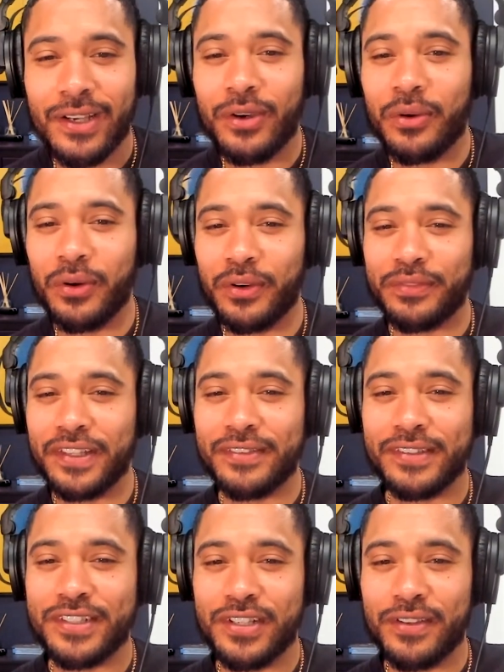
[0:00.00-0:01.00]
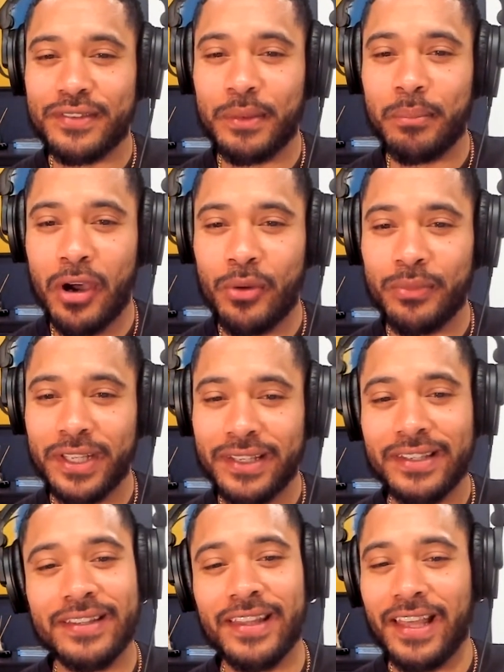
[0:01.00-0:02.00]
or if this is just a moment
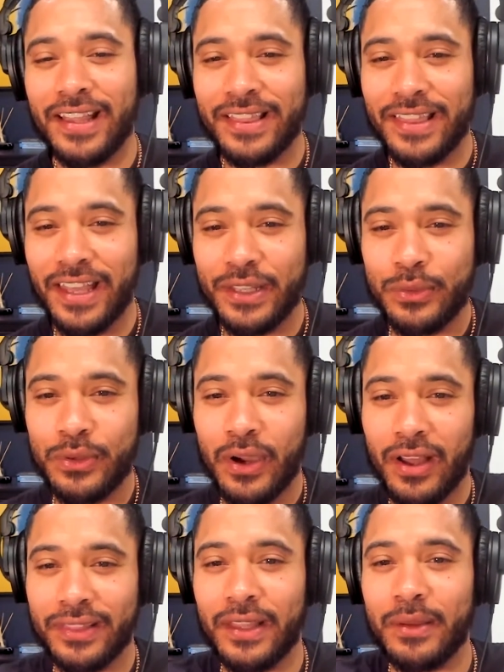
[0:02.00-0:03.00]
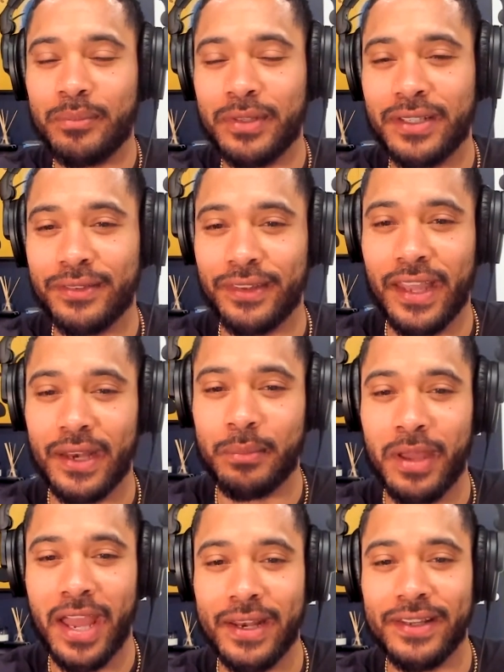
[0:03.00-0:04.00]
that you caught them because they had a
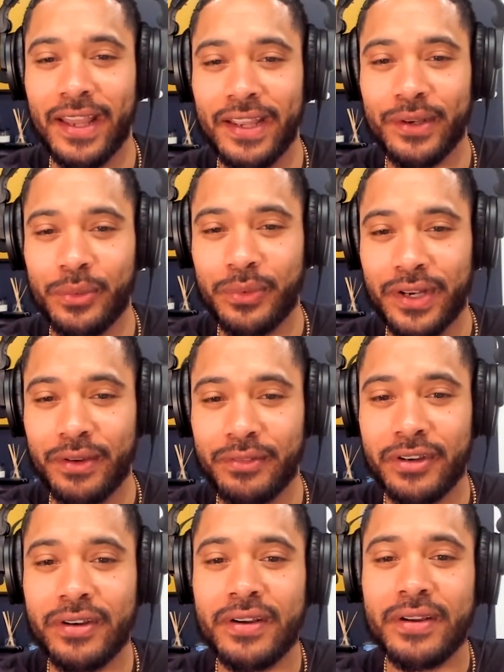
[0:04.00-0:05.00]
bad day or whatever.